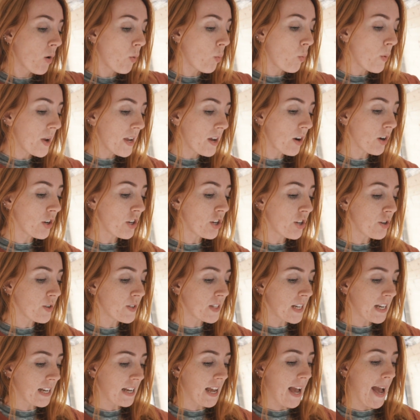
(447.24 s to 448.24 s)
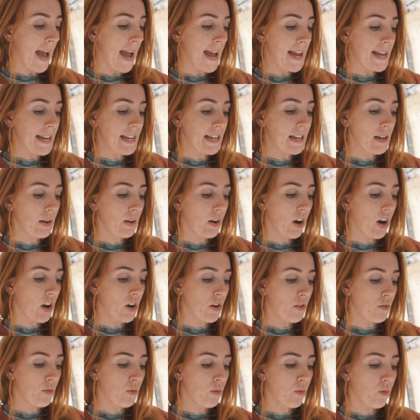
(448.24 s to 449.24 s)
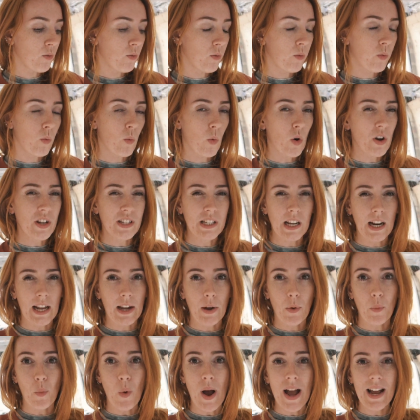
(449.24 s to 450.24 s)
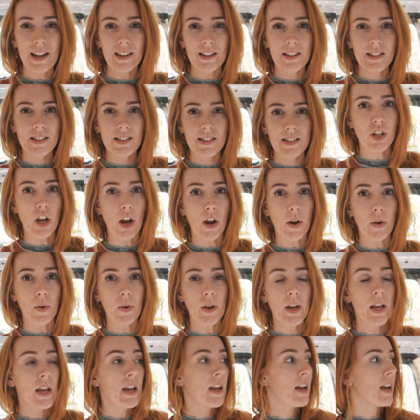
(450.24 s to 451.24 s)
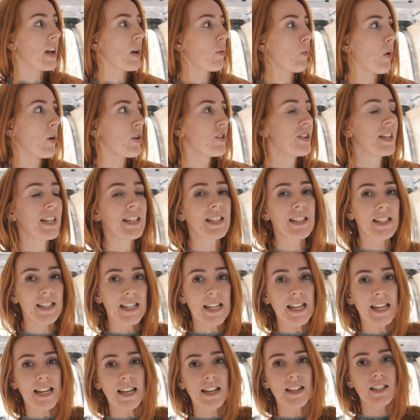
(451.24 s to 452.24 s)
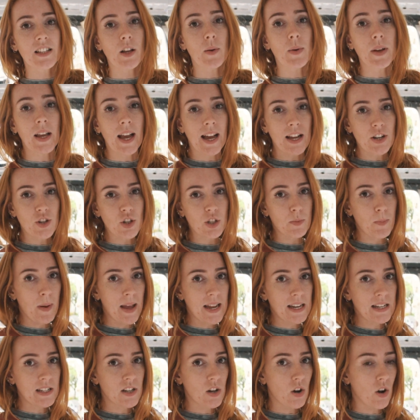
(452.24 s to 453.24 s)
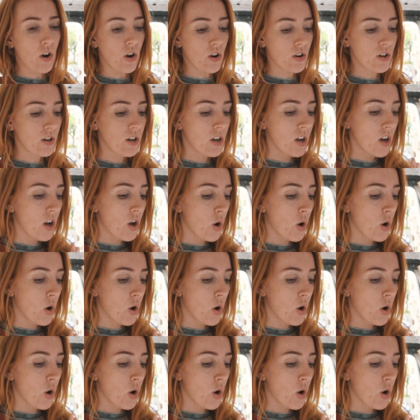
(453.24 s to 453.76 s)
We are using a kind of, what is it, like a wax, so it won't need sealing, so we can just paint it on.